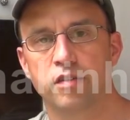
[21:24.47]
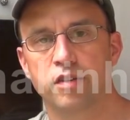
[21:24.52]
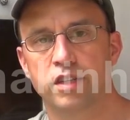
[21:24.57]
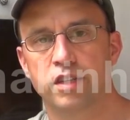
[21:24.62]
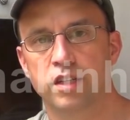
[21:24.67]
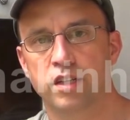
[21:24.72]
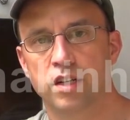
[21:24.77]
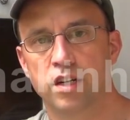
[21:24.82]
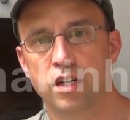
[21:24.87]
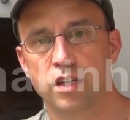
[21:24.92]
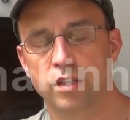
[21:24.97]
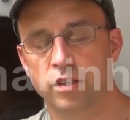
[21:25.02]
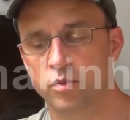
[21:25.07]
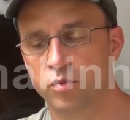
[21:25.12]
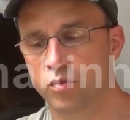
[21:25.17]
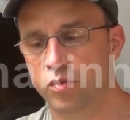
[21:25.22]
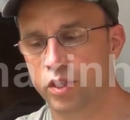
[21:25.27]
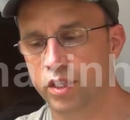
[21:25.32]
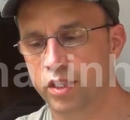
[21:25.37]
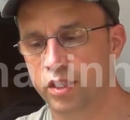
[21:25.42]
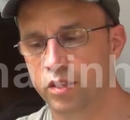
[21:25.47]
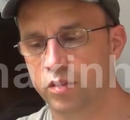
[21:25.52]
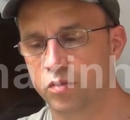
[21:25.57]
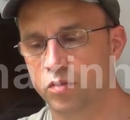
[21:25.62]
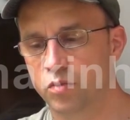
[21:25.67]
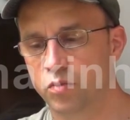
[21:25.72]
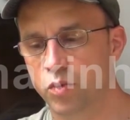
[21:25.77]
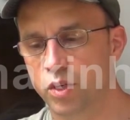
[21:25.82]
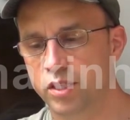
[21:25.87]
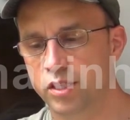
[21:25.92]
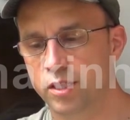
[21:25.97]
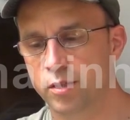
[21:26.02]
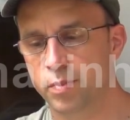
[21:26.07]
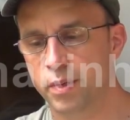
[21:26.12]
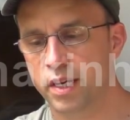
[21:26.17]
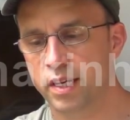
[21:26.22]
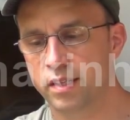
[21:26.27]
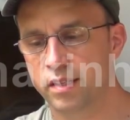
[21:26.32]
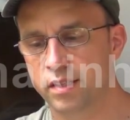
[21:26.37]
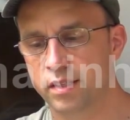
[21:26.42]
everything all within one
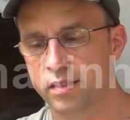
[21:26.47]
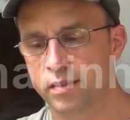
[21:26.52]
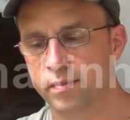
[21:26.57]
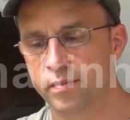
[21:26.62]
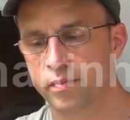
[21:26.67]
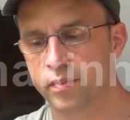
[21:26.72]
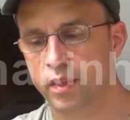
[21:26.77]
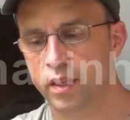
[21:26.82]
space.